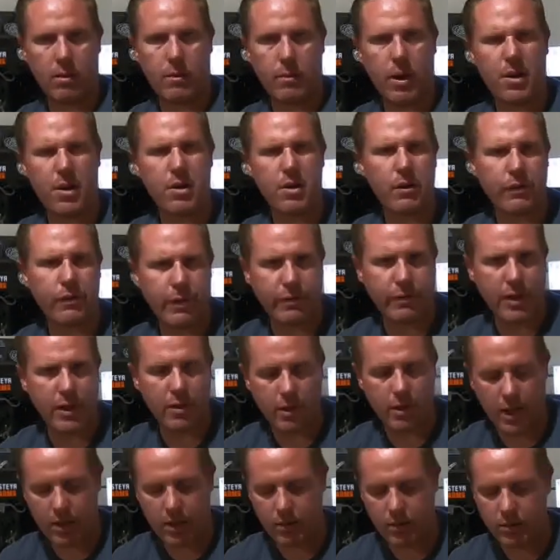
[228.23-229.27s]
under 50
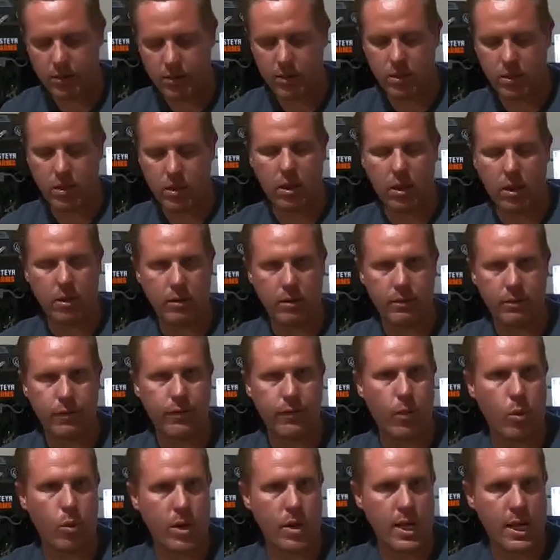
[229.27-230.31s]
rounds of
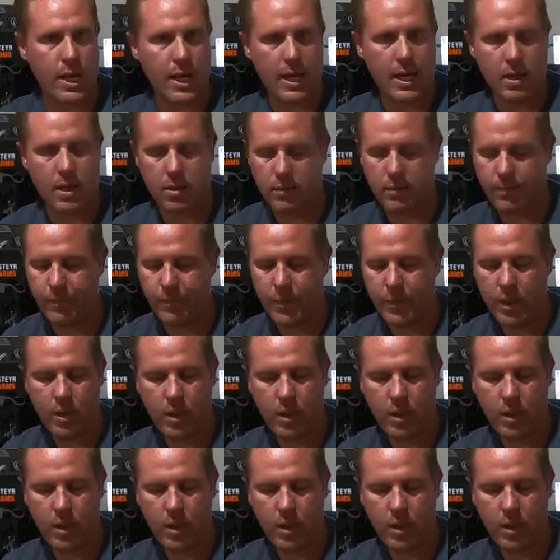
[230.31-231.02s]
40 cal.